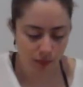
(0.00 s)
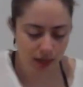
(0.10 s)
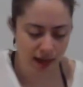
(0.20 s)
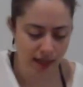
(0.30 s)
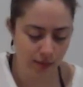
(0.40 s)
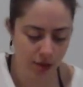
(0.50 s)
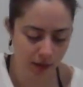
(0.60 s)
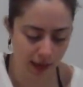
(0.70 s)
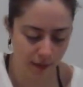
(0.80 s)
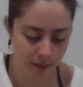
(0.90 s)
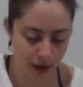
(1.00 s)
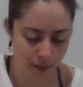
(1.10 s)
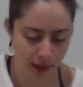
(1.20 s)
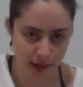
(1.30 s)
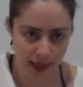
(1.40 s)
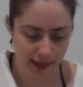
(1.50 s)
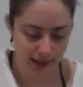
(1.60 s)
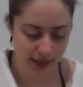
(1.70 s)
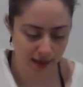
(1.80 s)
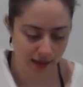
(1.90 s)
And it's supposed to be like a big
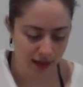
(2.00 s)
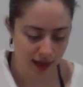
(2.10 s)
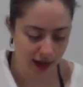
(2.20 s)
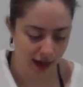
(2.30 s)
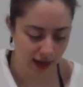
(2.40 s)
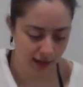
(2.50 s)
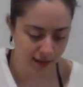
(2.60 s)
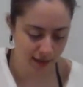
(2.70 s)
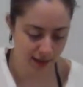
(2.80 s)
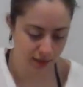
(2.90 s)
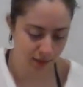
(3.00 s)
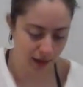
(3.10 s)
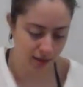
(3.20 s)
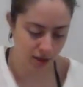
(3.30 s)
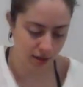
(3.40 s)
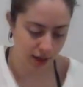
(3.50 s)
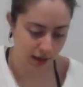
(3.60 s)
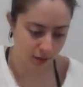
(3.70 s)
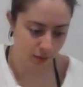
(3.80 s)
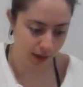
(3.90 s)
lesson. And I guess this is based on like
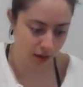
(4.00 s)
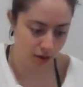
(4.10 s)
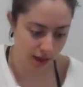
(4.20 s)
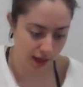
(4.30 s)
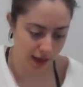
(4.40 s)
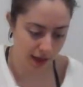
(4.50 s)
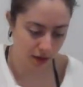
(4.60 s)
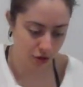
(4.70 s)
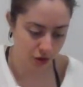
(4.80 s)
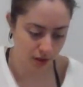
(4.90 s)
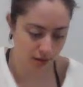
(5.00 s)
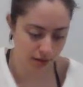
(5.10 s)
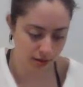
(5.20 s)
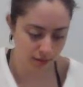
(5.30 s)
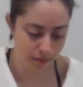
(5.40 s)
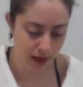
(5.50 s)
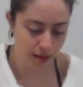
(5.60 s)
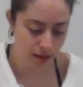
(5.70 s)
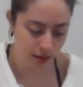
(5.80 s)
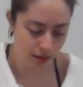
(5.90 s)
a real like ancient myth.
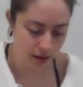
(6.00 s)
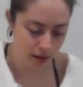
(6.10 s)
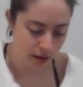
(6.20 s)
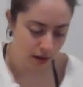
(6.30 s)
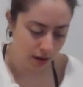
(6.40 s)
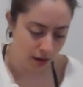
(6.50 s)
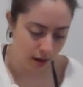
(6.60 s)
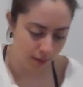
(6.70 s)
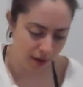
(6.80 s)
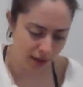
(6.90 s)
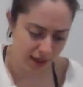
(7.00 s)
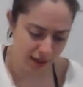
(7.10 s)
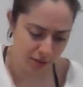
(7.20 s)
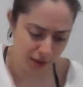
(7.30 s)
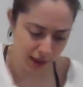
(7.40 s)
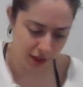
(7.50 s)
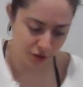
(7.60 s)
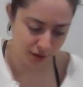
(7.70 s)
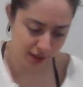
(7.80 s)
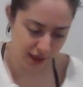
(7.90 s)
But it is really
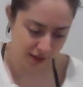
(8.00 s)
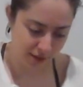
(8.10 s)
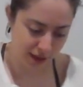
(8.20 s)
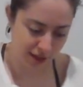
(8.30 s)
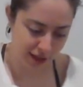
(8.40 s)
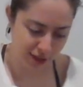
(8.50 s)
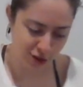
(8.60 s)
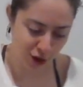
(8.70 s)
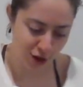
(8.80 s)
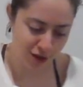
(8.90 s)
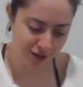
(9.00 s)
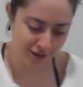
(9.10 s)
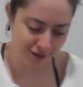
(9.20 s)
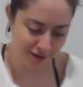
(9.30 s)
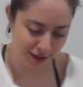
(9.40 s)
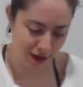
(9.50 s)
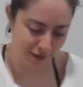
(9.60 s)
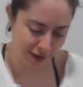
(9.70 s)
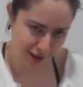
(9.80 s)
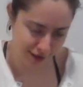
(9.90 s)
interesting. It's dark.
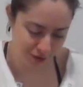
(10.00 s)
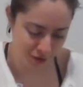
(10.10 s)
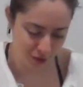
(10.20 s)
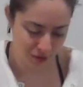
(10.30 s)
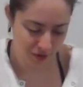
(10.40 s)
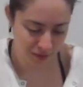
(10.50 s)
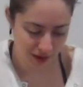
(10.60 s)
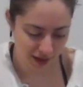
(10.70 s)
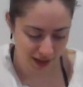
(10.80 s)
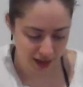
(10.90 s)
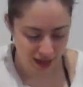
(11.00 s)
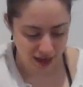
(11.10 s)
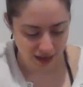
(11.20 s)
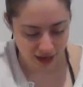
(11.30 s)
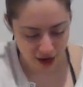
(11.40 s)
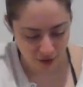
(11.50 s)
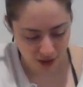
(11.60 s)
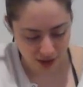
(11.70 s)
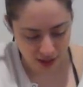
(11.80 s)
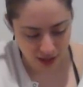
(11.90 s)
Obviously, it's a horror movie, but you
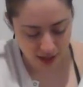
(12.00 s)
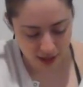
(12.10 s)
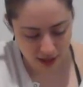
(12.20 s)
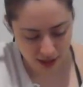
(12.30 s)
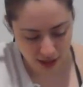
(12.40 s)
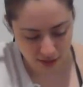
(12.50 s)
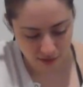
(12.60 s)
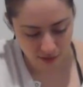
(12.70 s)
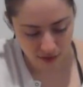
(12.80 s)
know, it's